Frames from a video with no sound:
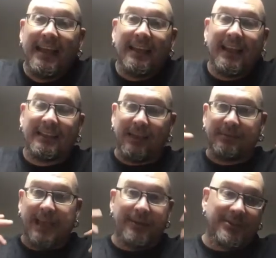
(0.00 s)
like
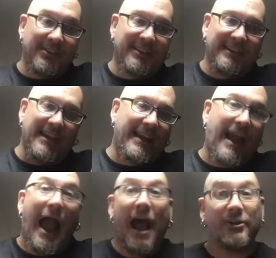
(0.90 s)
sometimes you just
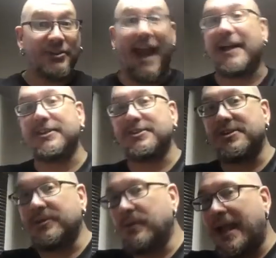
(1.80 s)
like I'll challenge
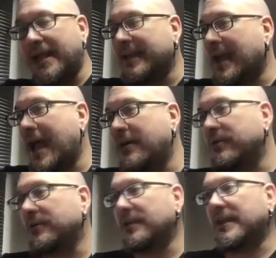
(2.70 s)
you. Like I
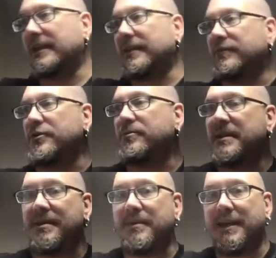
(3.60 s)
will like if you
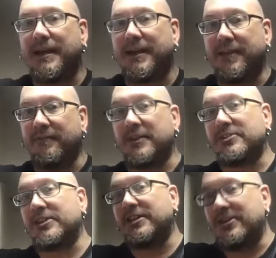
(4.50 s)
meet me at a
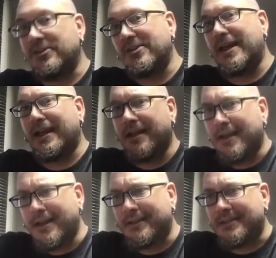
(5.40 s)
convention and you're like,
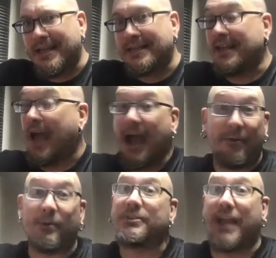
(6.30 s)
oh, I got this idea, I
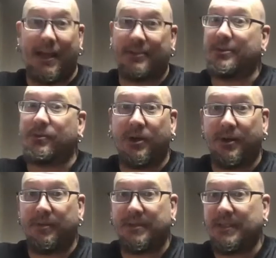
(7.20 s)
will challenge you
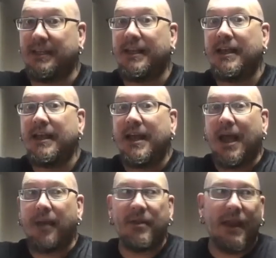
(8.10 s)
100%.
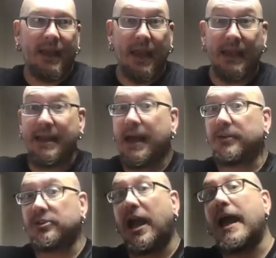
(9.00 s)
I'll be like, and then
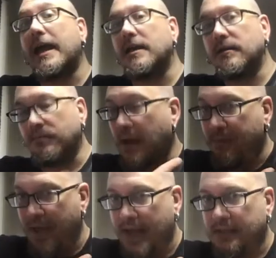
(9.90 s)
I'll try my
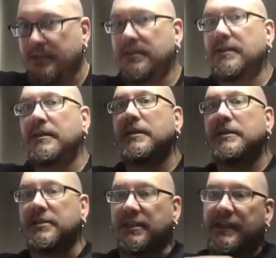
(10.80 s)
best
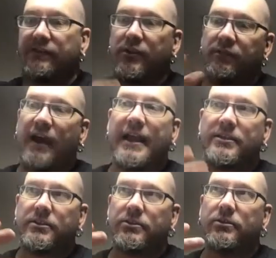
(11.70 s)
to give you
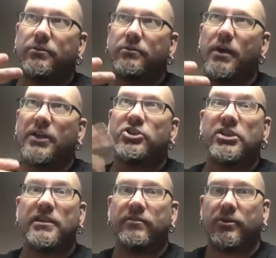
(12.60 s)
advice to
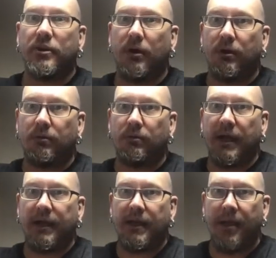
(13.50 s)
achieve your goal,
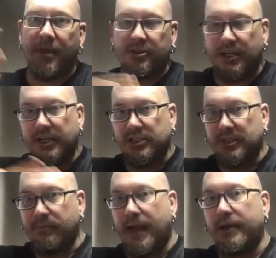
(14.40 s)
right? I'm not trying to
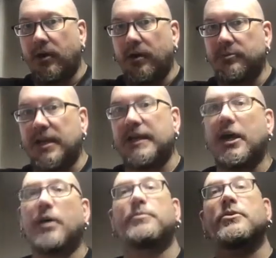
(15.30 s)
achieve my goal. I'm trying to
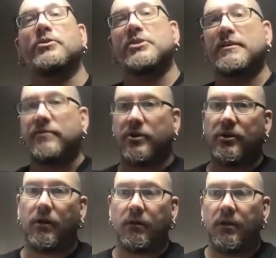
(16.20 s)
help you achieve your
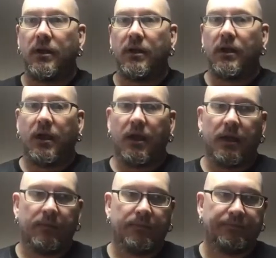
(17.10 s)
goal
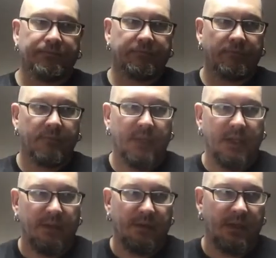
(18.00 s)

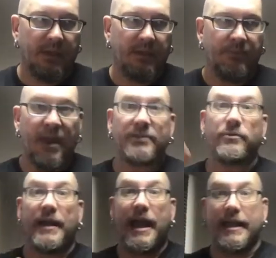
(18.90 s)
in the best
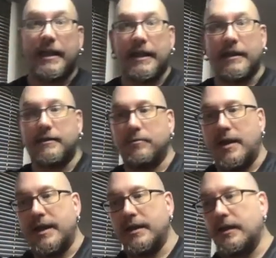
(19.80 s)
way I can,
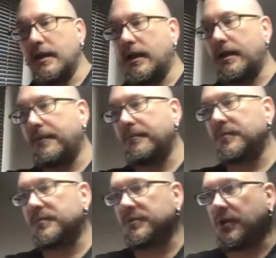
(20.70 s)
right?
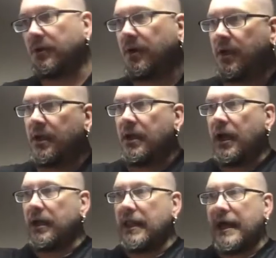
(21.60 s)
So
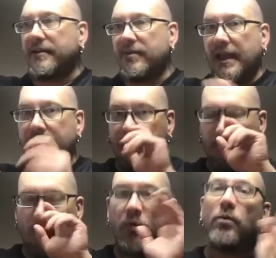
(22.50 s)
a lot of like,
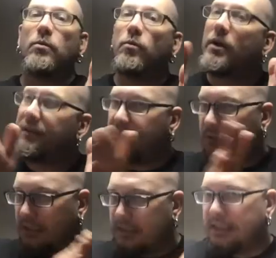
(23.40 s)
well, what if you
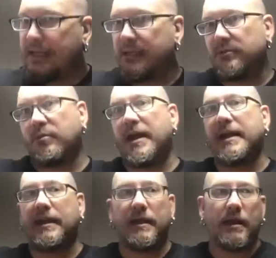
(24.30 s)
did this,
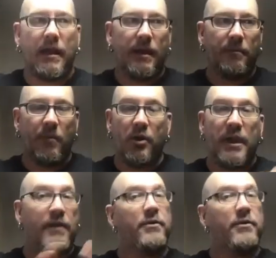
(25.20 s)
right? Okay, well,